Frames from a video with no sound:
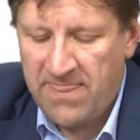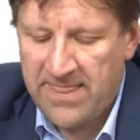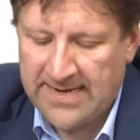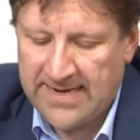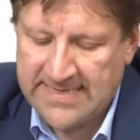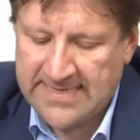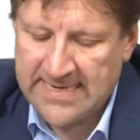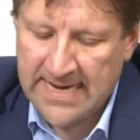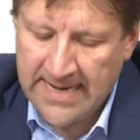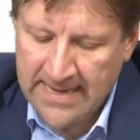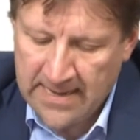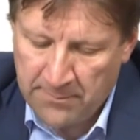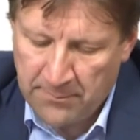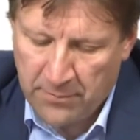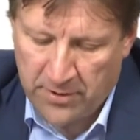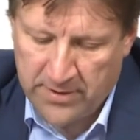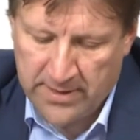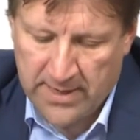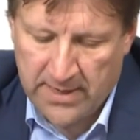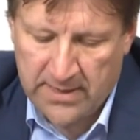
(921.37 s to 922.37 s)
that the
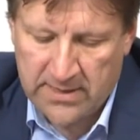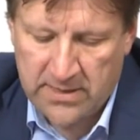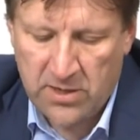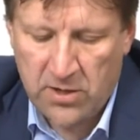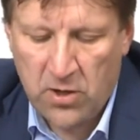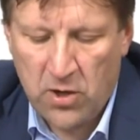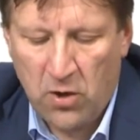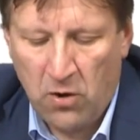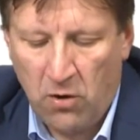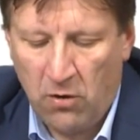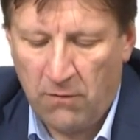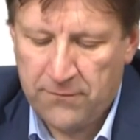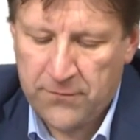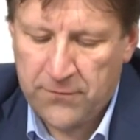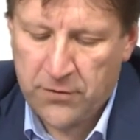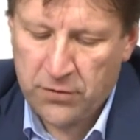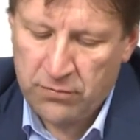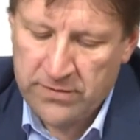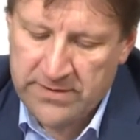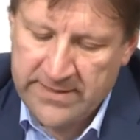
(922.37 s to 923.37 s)
inner product
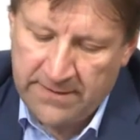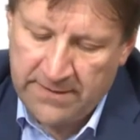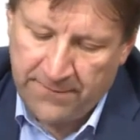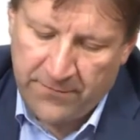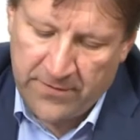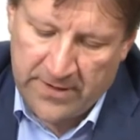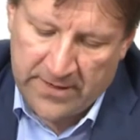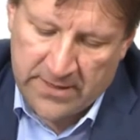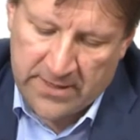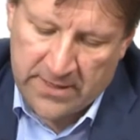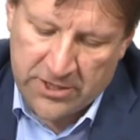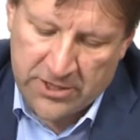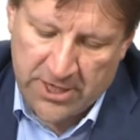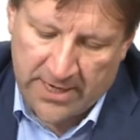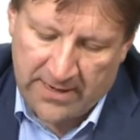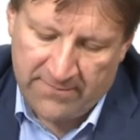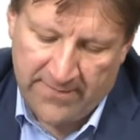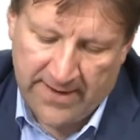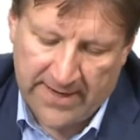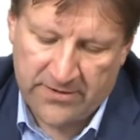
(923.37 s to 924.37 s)
of two different
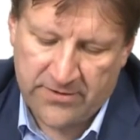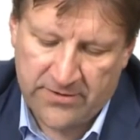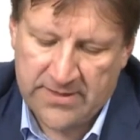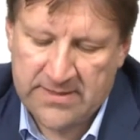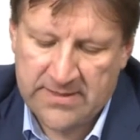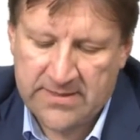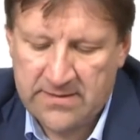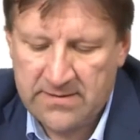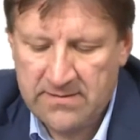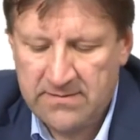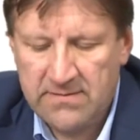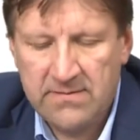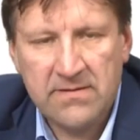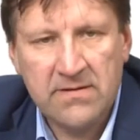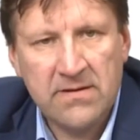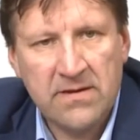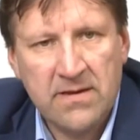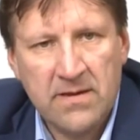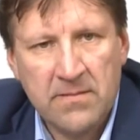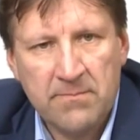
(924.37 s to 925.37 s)
channel vectors
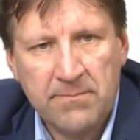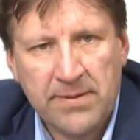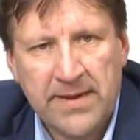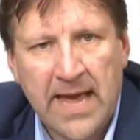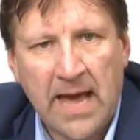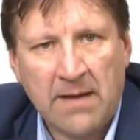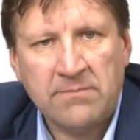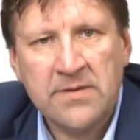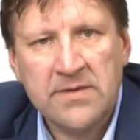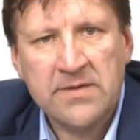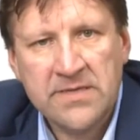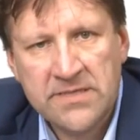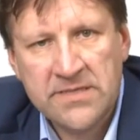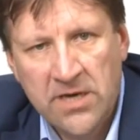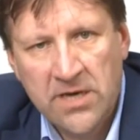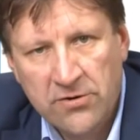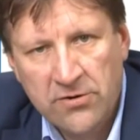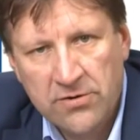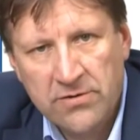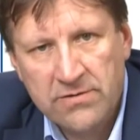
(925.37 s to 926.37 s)
become
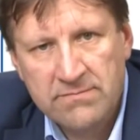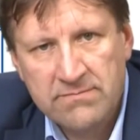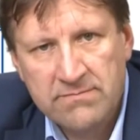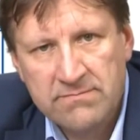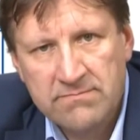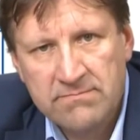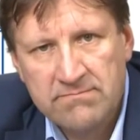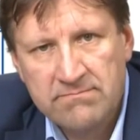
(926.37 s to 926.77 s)
zero.